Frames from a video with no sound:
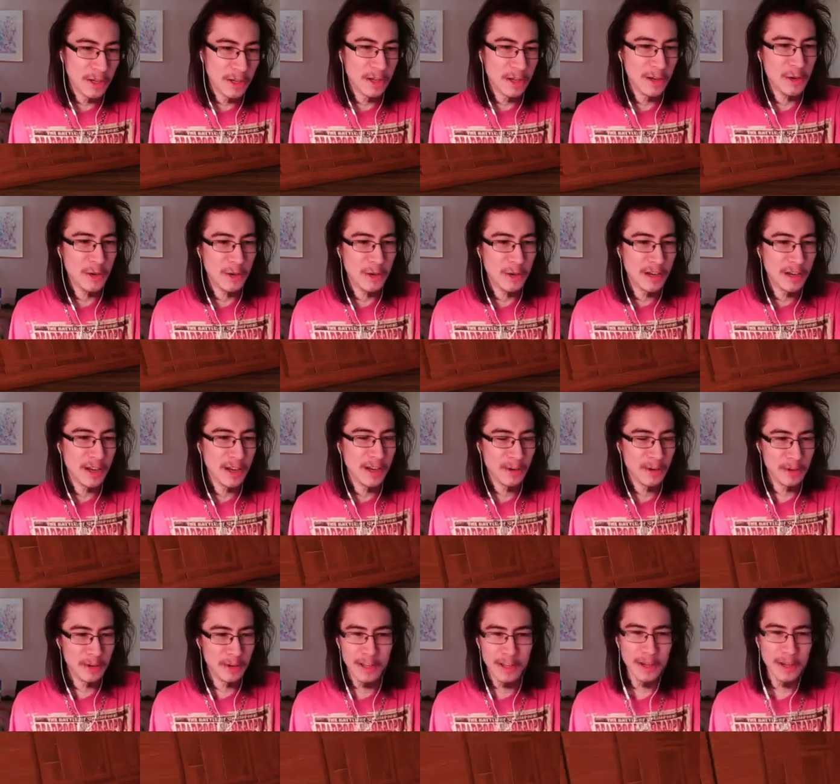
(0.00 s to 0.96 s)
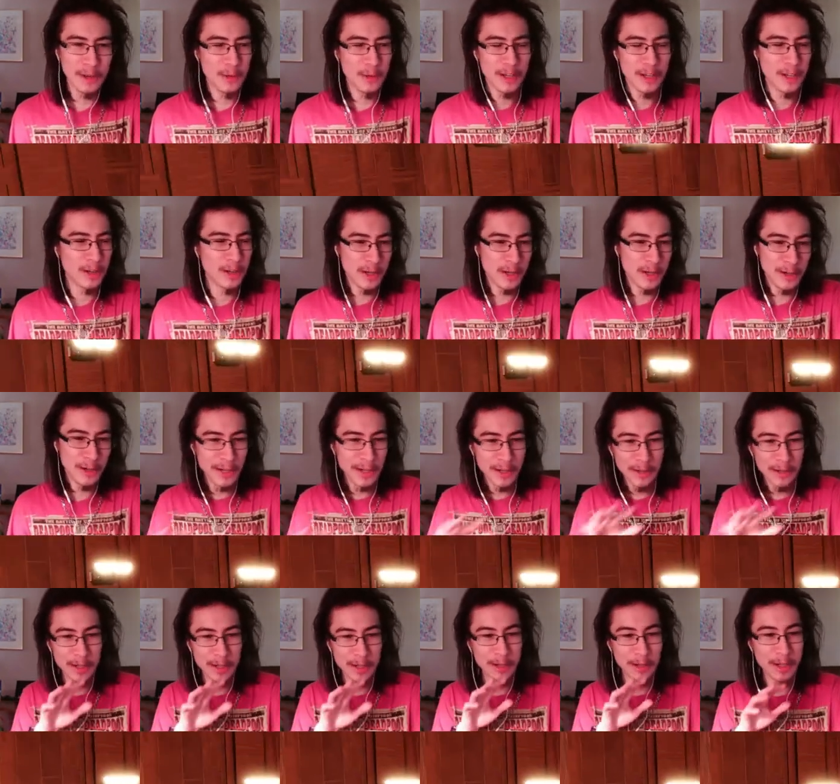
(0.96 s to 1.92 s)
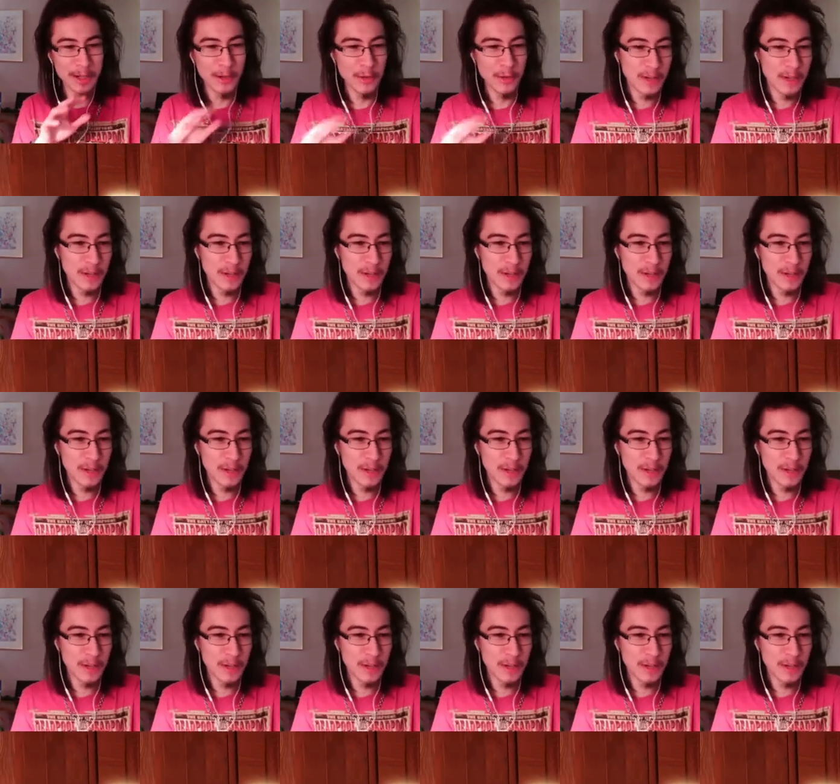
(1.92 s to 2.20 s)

ew, ew, ew, ew, ew, ew, ew,